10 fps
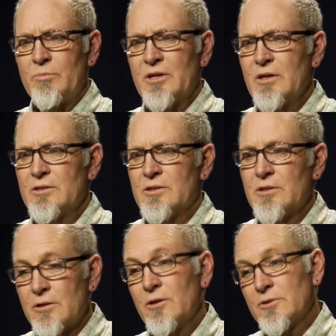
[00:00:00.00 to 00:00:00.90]
because it
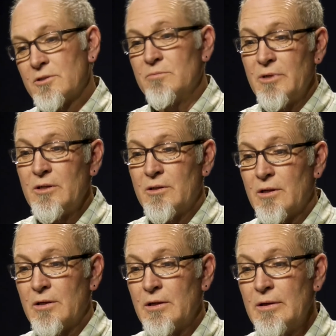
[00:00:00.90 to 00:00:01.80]
occurs to me
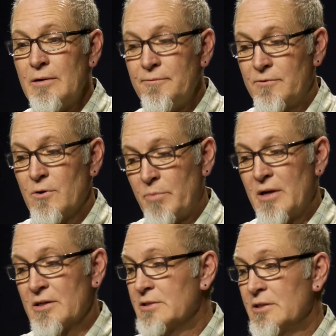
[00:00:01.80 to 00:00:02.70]
that if you're
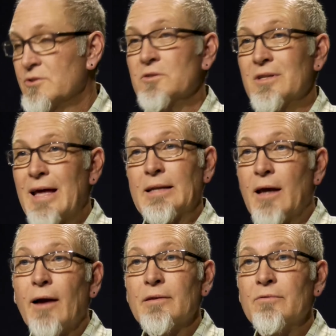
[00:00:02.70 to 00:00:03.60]
paying attention to that
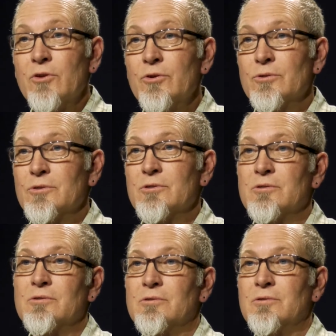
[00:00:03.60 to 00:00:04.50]
kind of news,
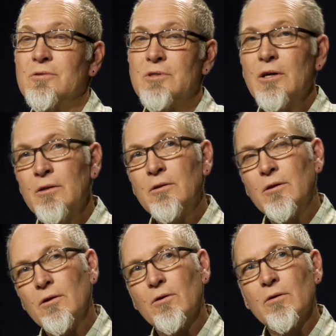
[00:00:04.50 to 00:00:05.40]
then
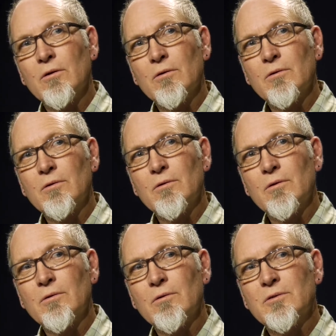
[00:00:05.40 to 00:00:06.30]
you're
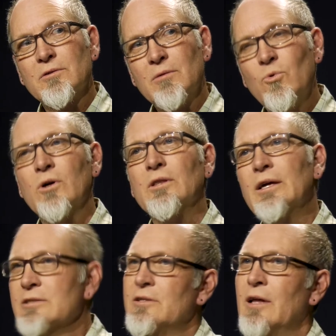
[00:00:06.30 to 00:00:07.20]
somewhat
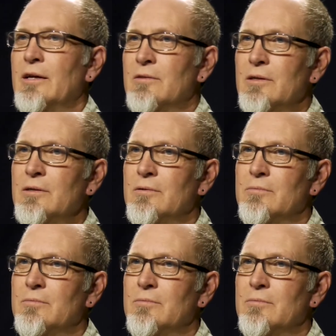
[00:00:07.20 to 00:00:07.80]
less likely,